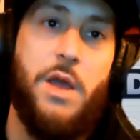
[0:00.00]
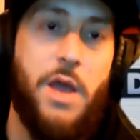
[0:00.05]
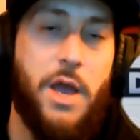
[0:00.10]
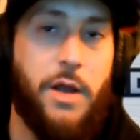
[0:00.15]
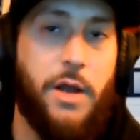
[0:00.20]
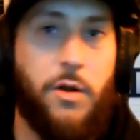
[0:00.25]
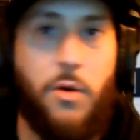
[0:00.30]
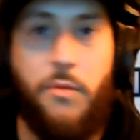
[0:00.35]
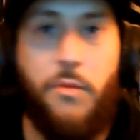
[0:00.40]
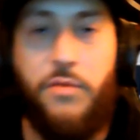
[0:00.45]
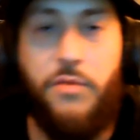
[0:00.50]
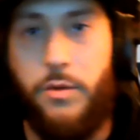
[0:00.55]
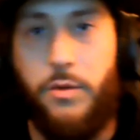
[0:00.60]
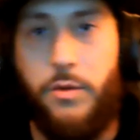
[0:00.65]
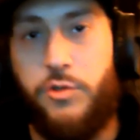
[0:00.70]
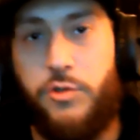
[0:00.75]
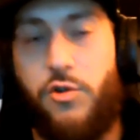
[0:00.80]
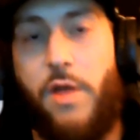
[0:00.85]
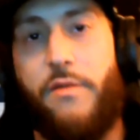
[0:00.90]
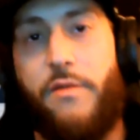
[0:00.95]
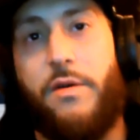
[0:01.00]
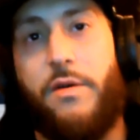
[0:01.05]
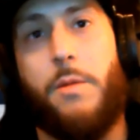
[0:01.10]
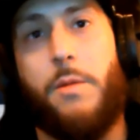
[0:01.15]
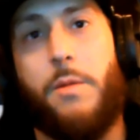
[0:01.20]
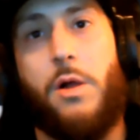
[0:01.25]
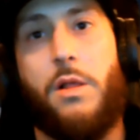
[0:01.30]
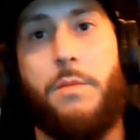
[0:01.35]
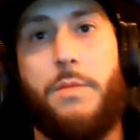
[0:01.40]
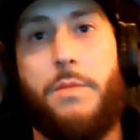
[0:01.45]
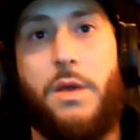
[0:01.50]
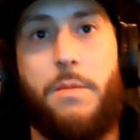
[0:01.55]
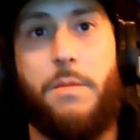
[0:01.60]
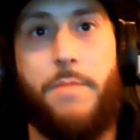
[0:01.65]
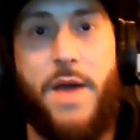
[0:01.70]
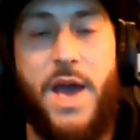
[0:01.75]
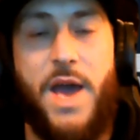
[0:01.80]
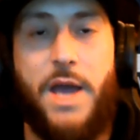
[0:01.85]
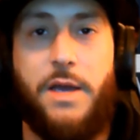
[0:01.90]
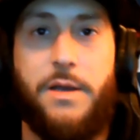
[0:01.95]
And hopefully with Trayvon Mullen being
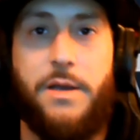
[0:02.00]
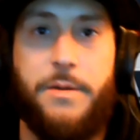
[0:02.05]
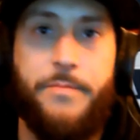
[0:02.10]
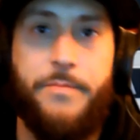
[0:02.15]
back,